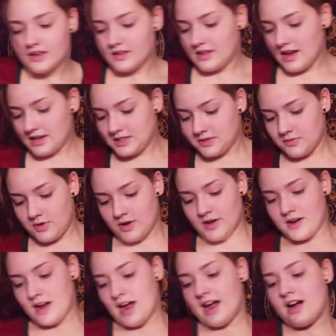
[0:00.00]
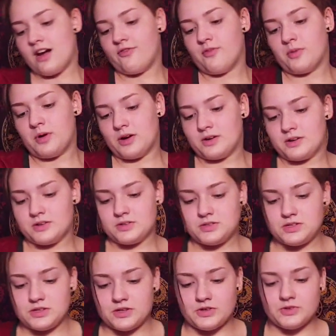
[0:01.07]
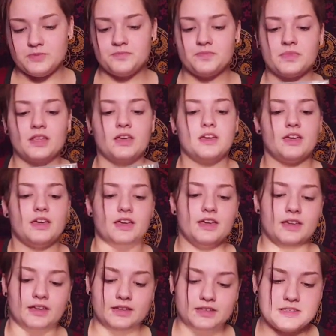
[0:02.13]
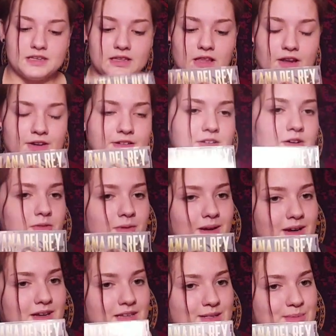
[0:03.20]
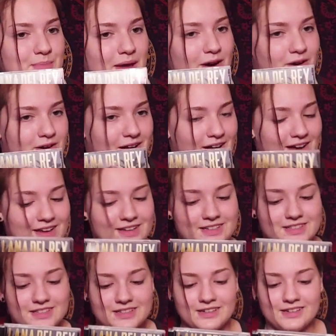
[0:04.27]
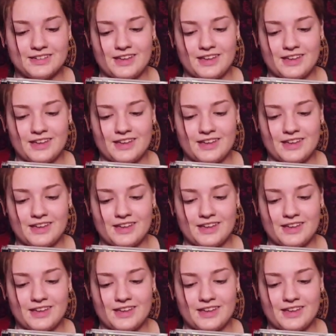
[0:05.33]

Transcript: Next one I got from Gardeners too. It's Lana Del Rey's Paradise, and